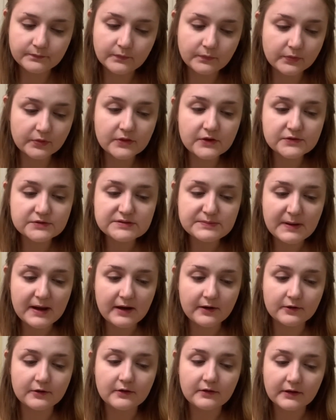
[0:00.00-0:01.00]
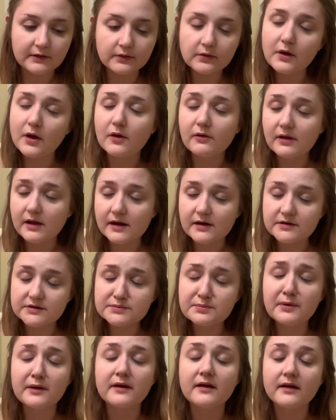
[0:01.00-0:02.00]
loose powder like Coty
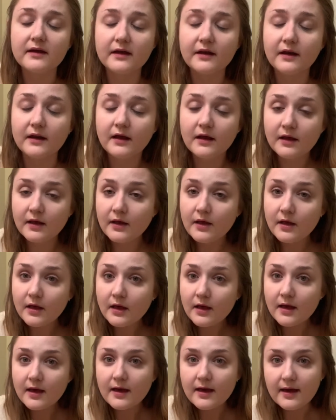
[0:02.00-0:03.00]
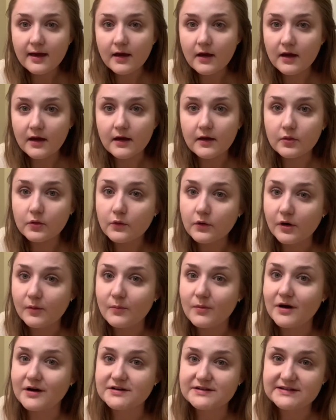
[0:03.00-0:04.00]
Airspun, Laura
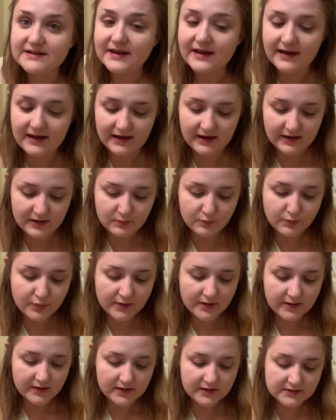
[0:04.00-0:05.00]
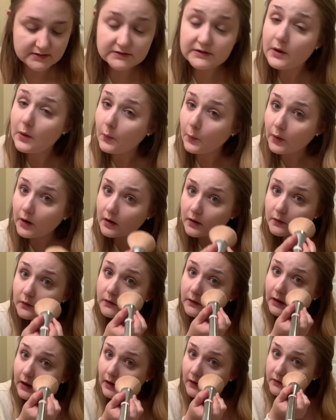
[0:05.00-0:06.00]
Mercier, but we're going to
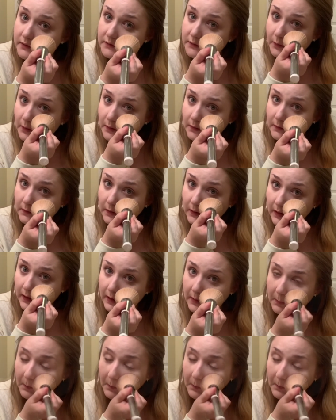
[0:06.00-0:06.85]
see how this works today.